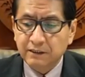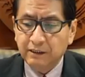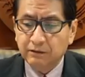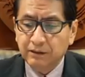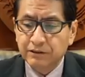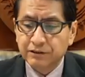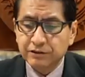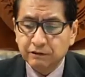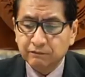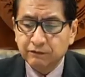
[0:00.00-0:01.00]
day to
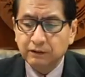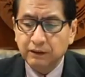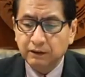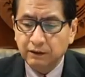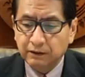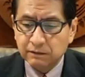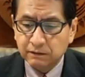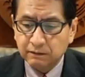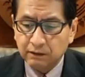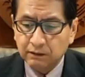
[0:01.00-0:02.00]
register to vote here in
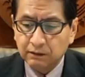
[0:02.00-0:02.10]
Arizona.